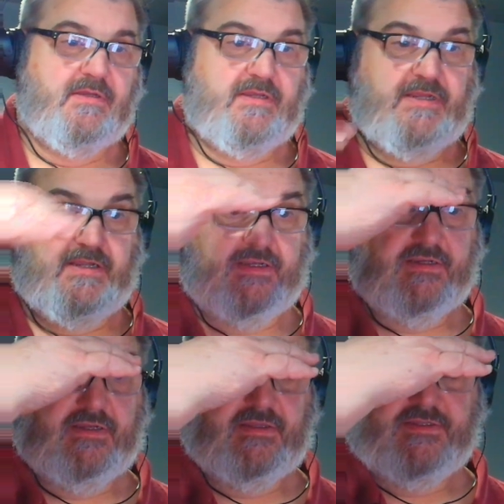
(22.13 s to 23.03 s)

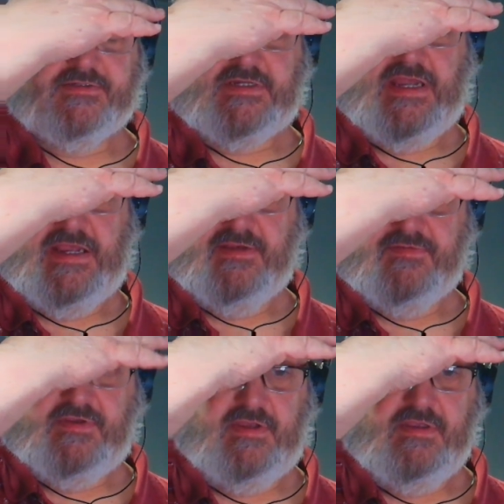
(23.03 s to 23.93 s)
And uh, this guy's
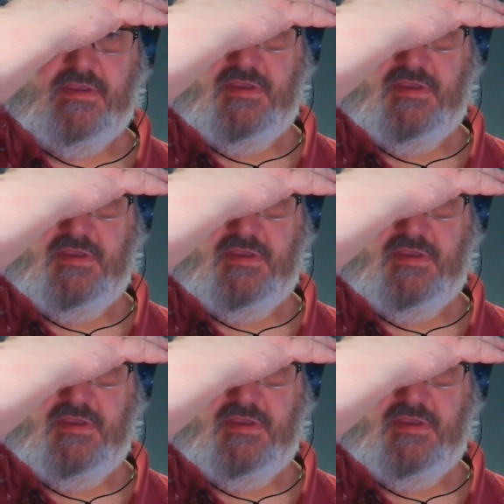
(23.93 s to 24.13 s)
a